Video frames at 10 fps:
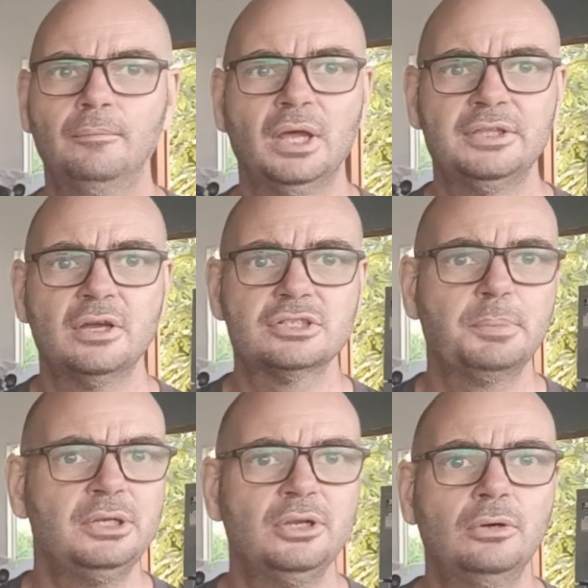there has
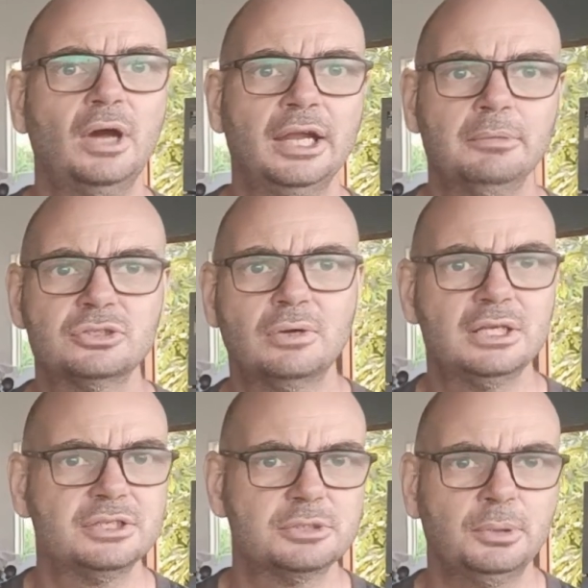been no animal
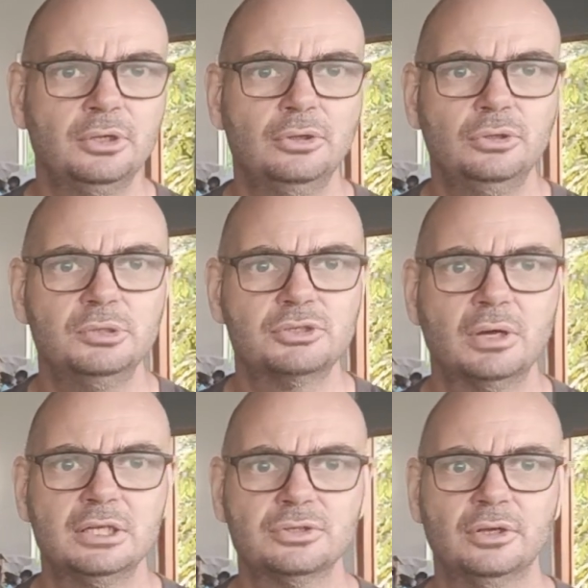trials, there's been no human
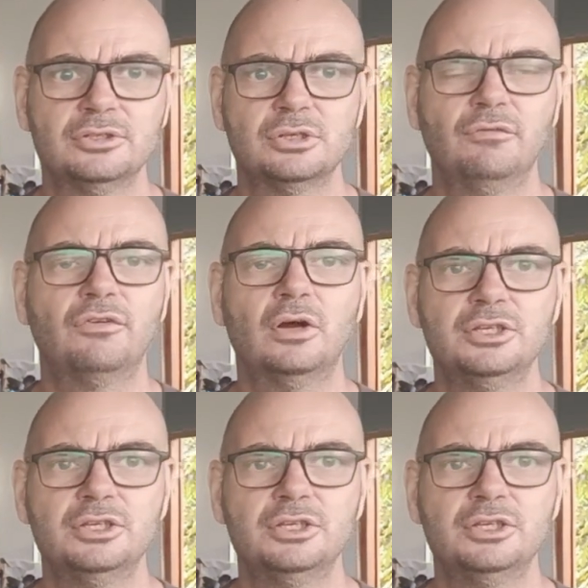trials on it so far.